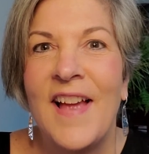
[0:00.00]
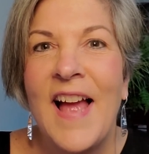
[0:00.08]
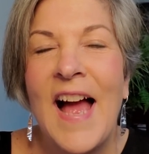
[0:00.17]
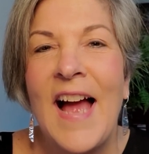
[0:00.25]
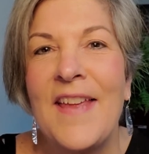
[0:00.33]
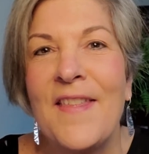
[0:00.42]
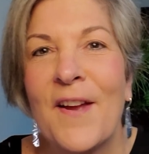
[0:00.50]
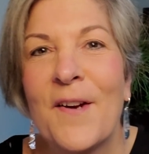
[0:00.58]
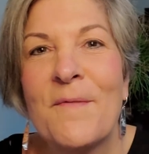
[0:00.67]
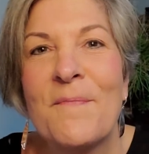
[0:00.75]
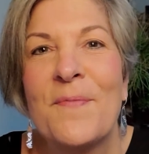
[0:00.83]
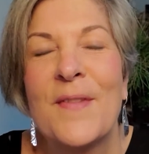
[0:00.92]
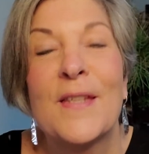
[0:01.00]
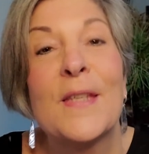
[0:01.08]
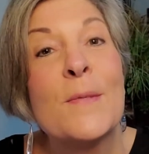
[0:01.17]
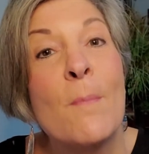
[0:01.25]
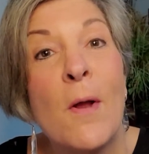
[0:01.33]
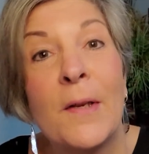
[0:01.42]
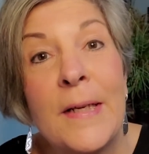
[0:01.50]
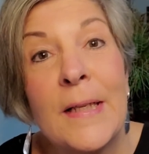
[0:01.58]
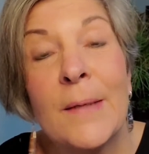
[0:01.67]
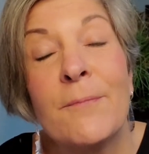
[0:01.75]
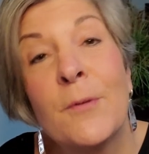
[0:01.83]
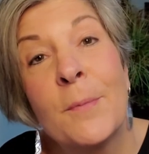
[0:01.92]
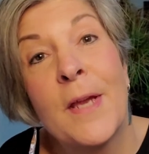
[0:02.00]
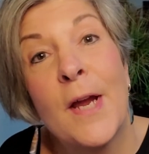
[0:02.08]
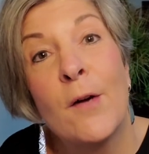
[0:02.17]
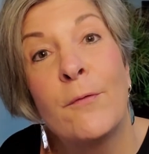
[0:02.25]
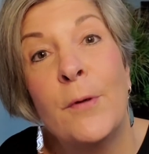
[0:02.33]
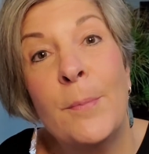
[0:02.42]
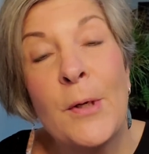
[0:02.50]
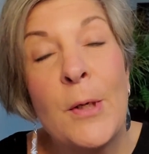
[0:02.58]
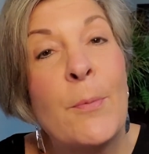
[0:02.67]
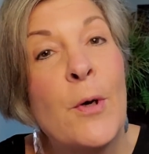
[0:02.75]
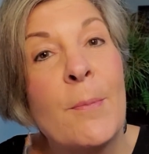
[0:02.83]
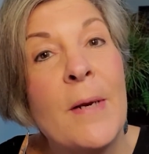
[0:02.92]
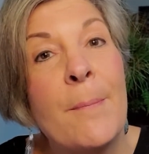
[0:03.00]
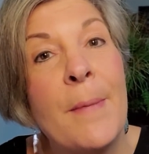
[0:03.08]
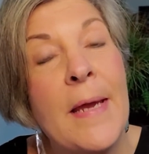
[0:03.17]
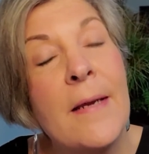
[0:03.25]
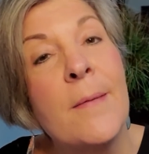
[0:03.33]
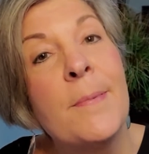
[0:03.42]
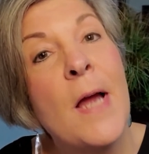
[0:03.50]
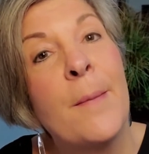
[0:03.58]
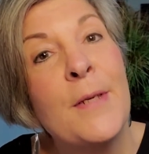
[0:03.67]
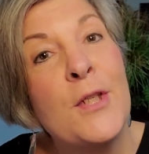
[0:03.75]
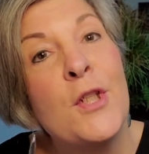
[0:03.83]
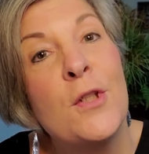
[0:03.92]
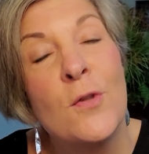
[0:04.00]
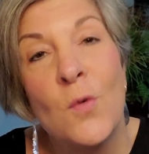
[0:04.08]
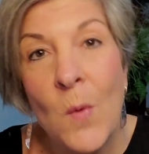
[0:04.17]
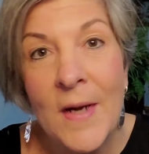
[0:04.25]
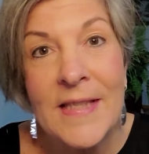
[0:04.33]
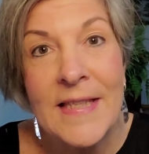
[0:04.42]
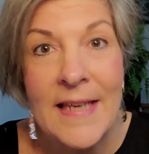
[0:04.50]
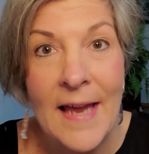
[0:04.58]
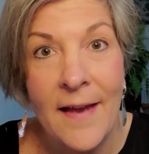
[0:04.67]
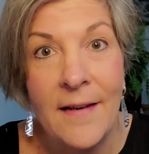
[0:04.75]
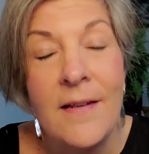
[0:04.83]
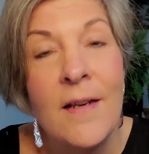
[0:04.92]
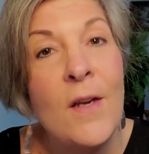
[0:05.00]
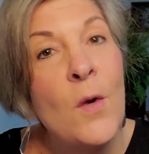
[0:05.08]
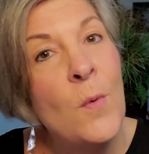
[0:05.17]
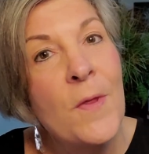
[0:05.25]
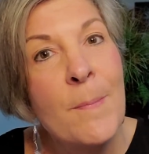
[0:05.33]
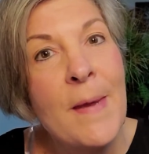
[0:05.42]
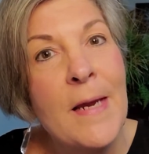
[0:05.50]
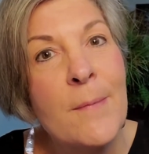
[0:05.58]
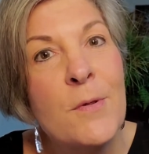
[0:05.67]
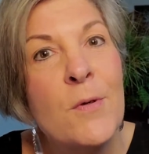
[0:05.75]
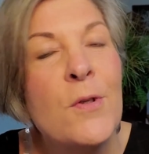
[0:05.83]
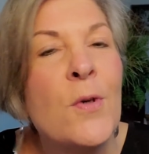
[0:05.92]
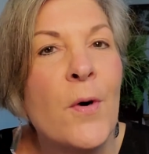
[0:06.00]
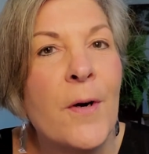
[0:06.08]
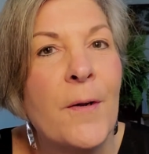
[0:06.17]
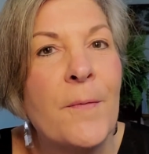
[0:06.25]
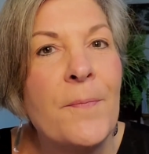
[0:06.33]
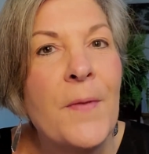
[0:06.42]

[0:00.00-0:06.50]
Hi there, this is Molly Clip from Carefree Beauty Permanent Makeup coming to you once again with a makeup tutorial.